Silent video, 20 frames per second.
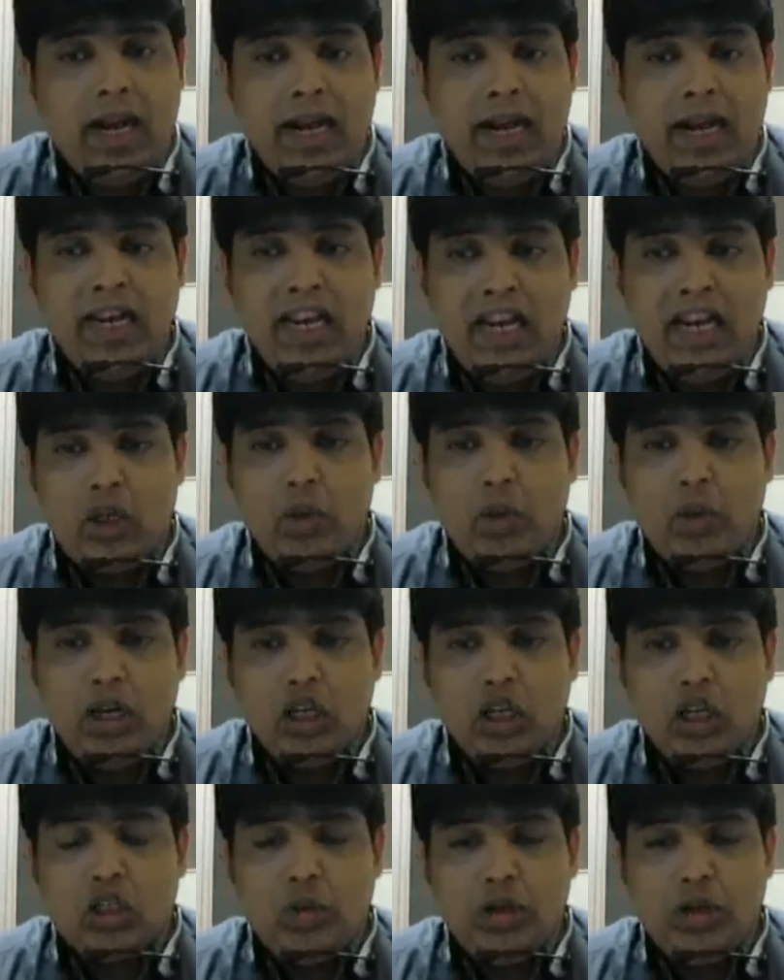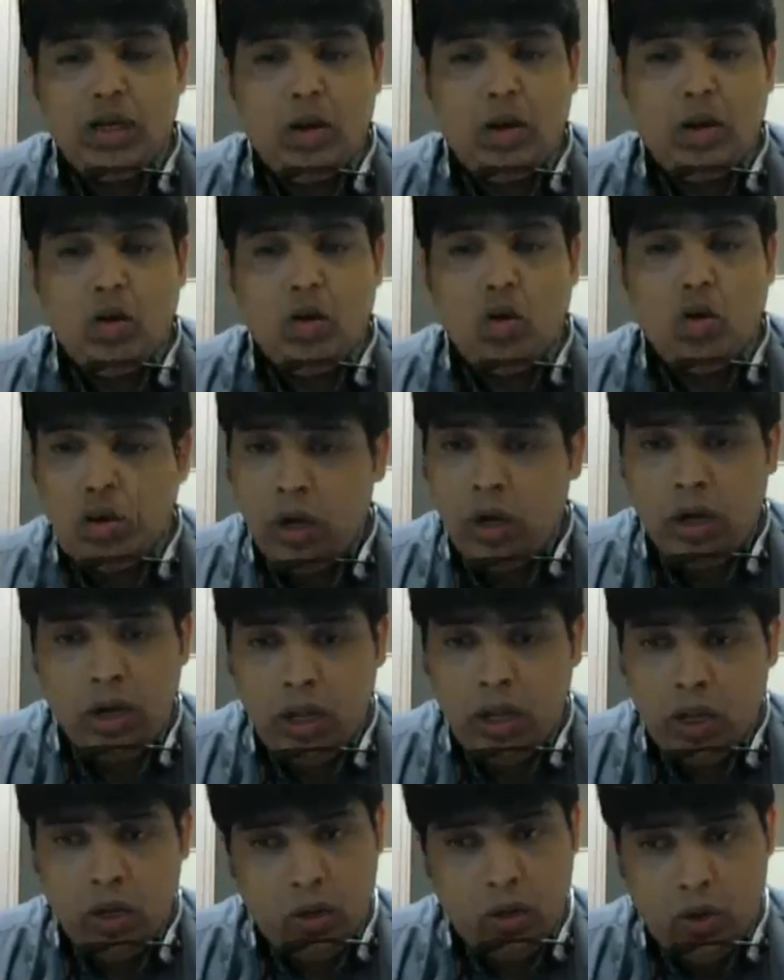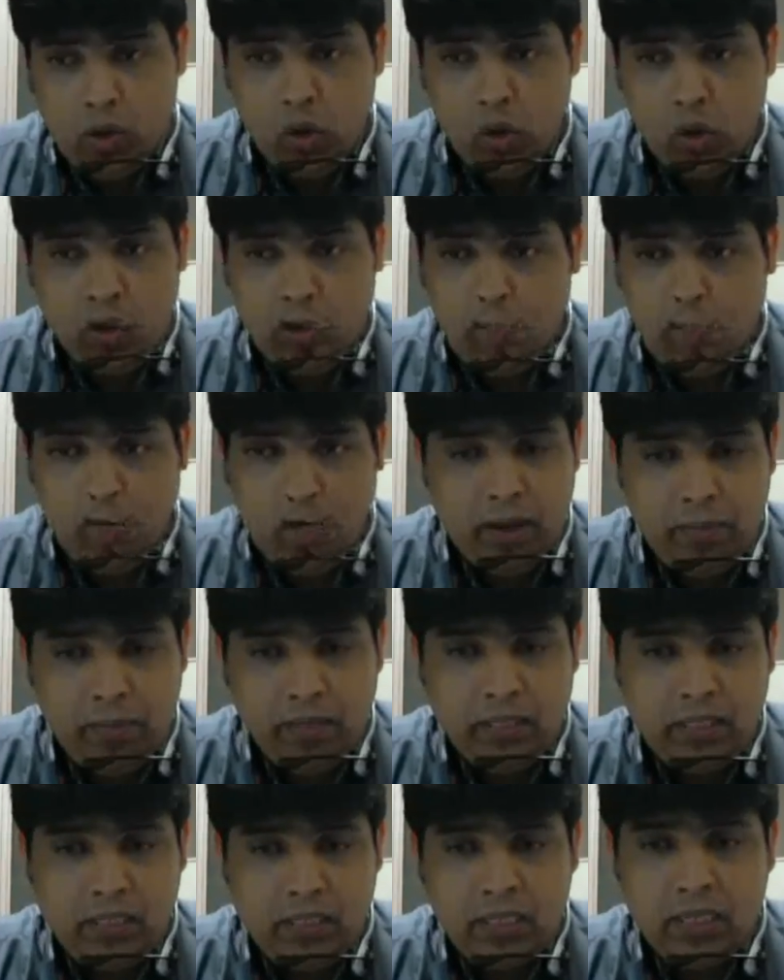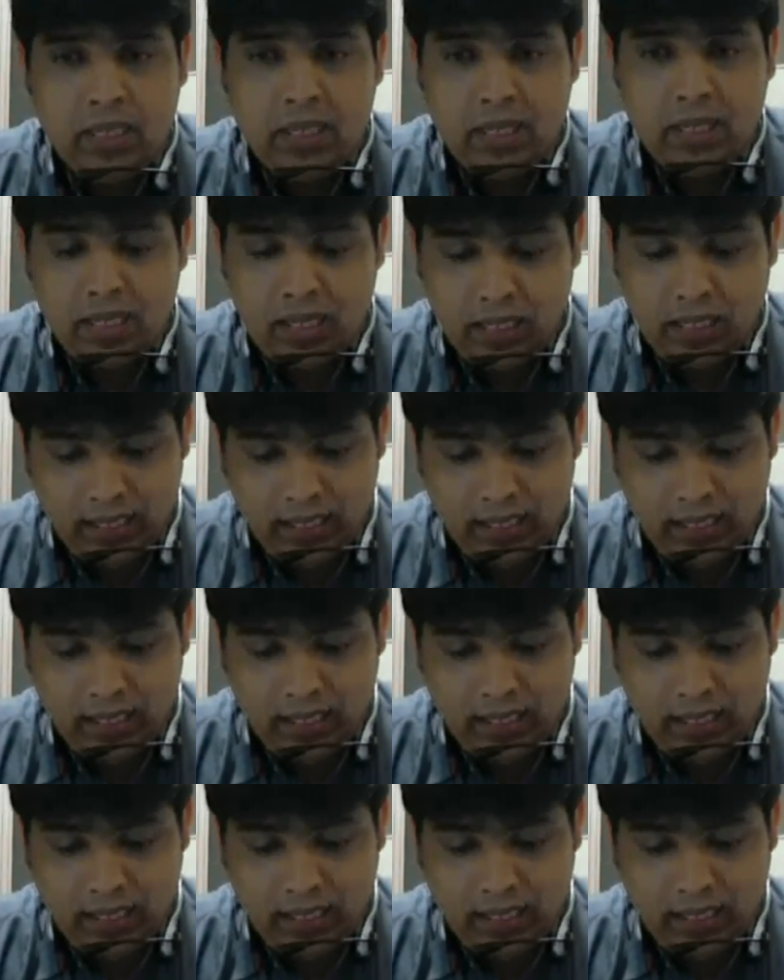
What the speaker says: again it need to be distributed among all departments.